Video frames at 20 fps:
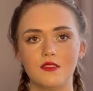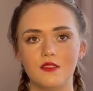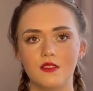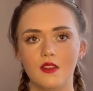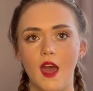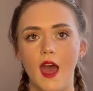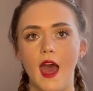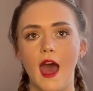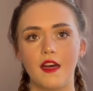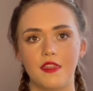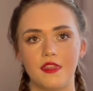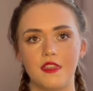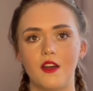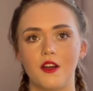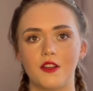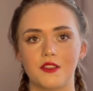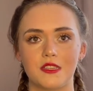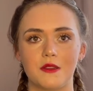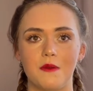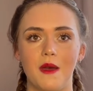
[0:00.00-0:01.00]
Athey
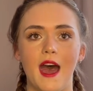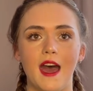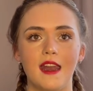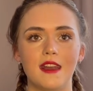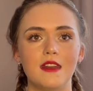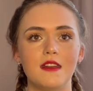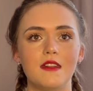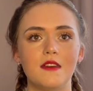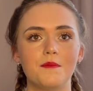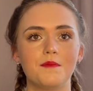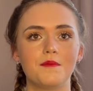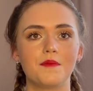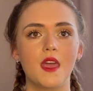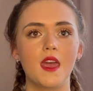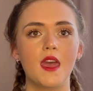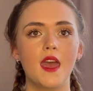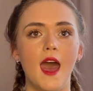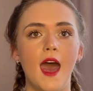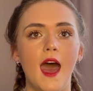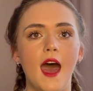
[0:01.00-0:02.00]
also added.
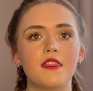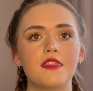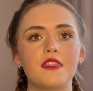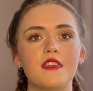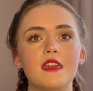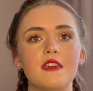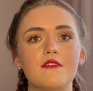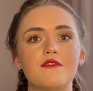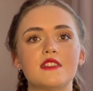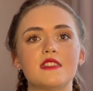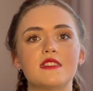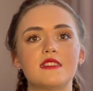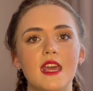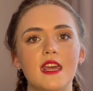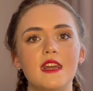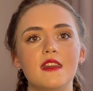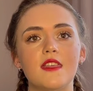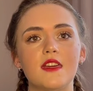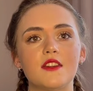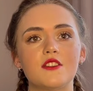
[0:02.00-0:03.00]
Athey even
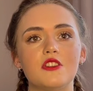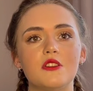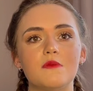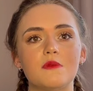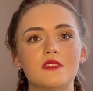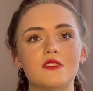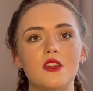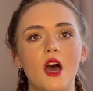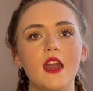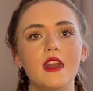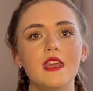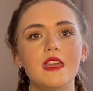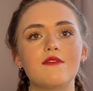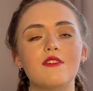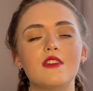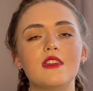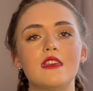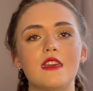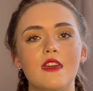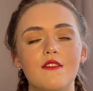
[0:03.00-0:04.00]
stated that she was not
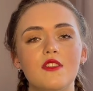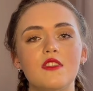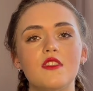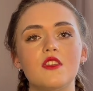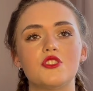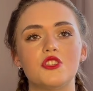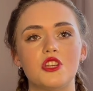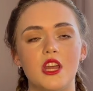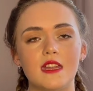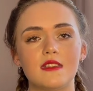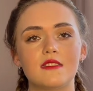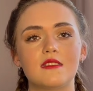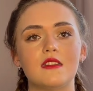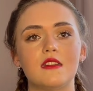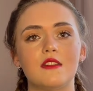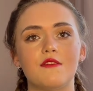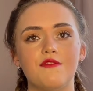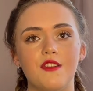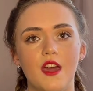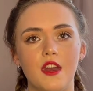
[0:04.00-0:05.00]
even given the chance to
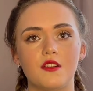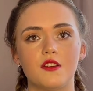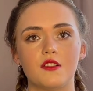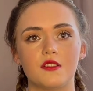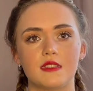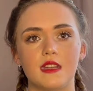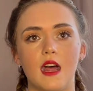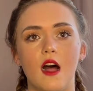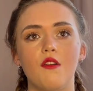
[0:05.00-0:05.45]
defend herself.